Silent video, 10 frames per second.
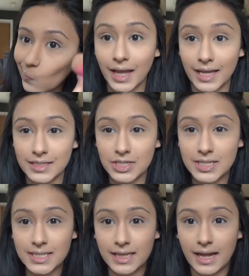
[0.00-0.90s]
And to
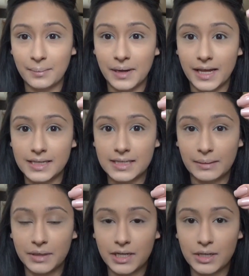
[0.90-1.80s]
just set that in place,
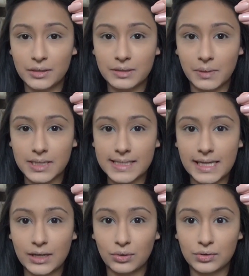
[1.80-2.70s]
I'm going to use my
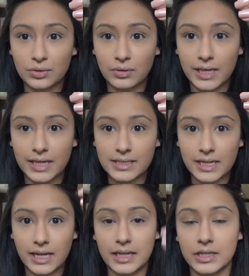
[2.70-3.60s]
Sleek Contour Kit
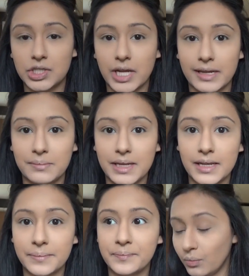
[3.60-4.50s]
in the shade
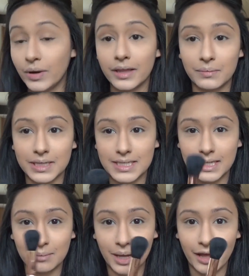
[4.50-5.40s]
Medium with my
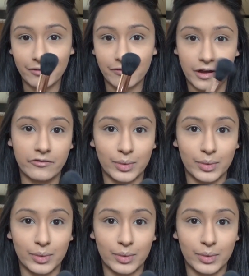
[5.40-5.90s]
Sigma F5